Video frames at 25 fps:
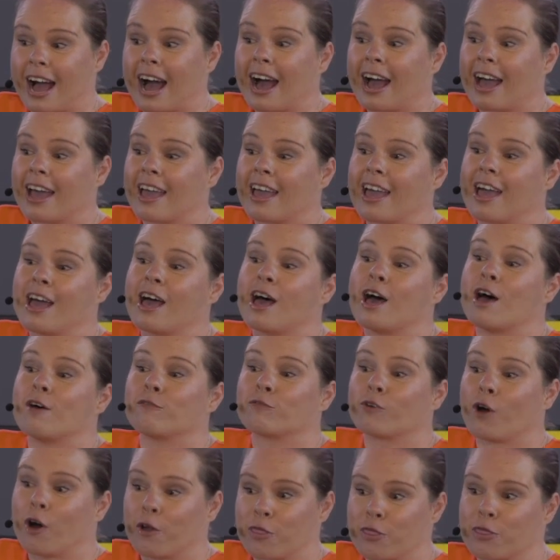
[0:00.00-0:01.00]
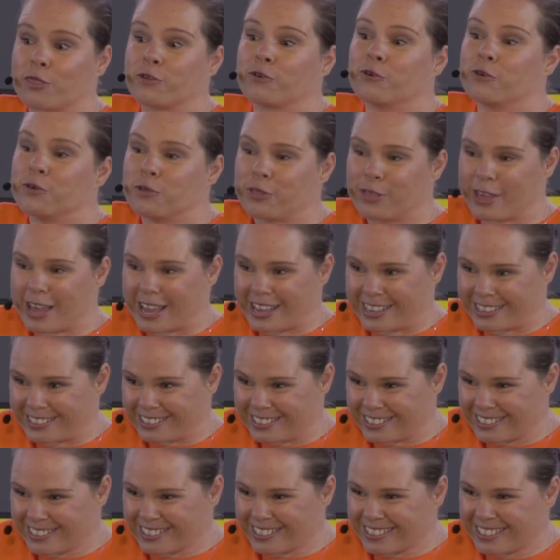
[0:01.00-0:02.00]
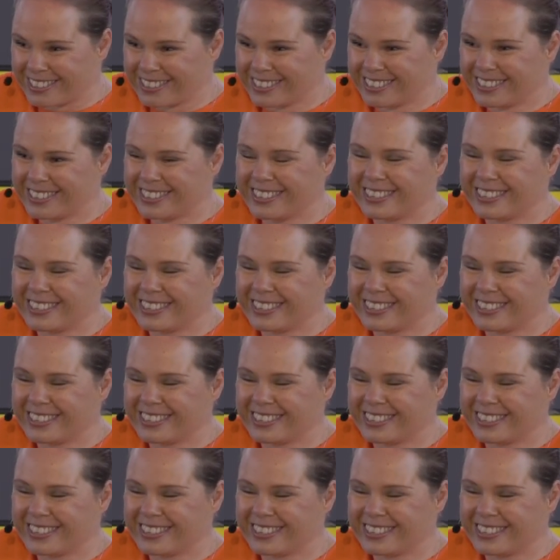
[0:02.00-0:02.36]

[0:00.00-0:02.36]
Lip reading: I have gone through things.